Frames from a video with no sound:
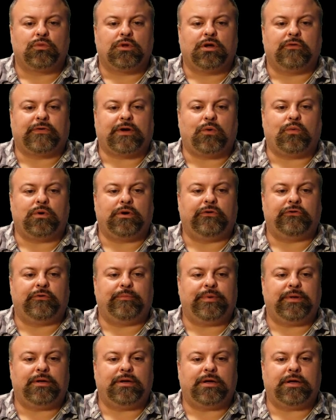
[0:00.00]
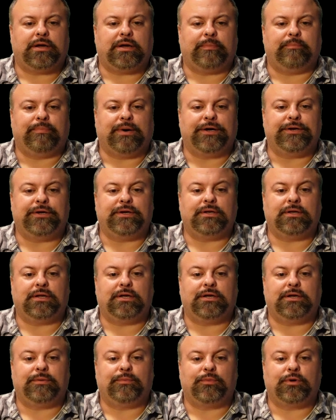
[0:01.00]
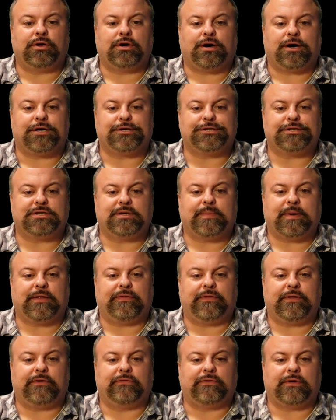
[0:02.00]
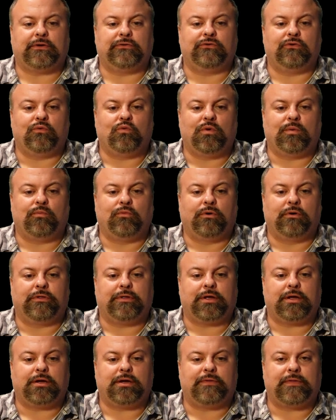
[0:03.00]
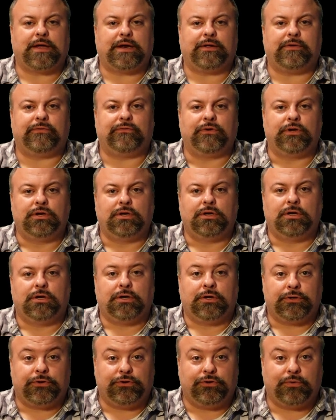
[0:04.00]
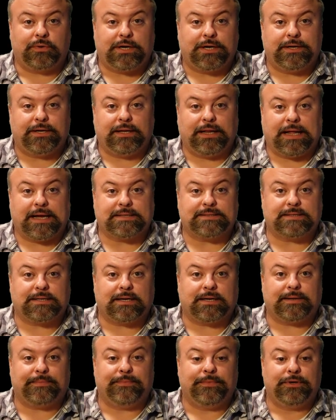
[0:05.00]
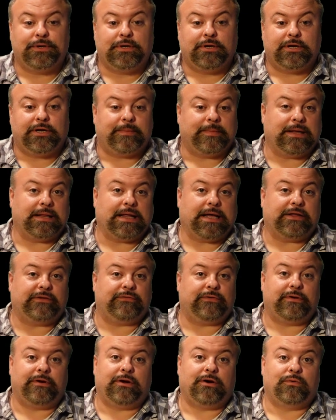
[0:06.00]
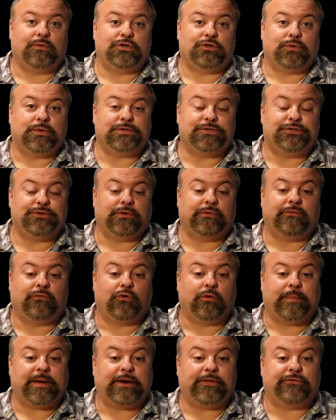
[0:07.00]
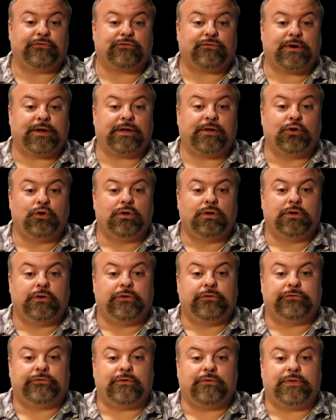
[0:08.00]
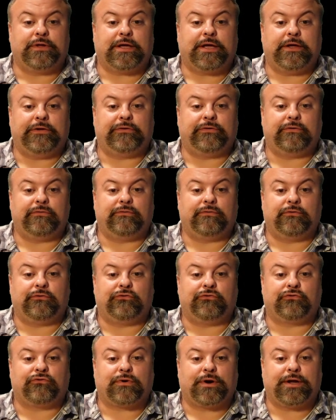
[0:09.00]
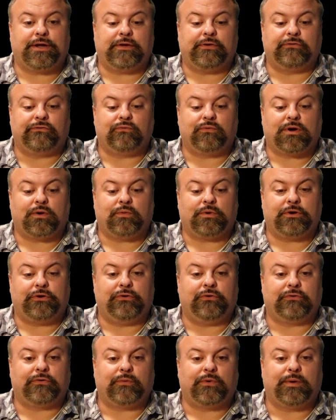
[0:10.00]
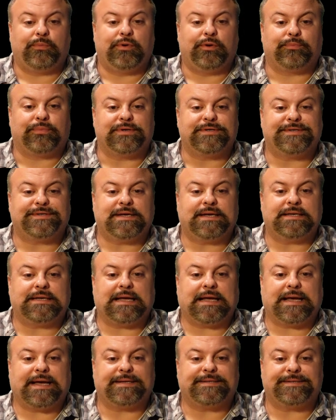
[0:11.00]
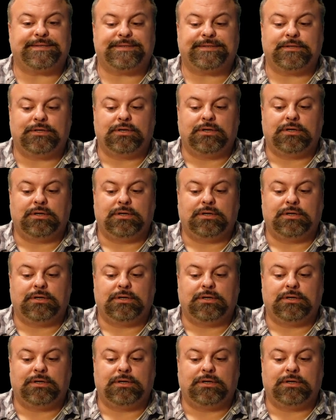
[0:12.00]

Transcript: If I wanted to be abundantly cautious about this, I'll do one more thing, and that is to do what I did last time in my last video, which was do a formatted string. So in the case of strings, what I want to do is I want to put percent %s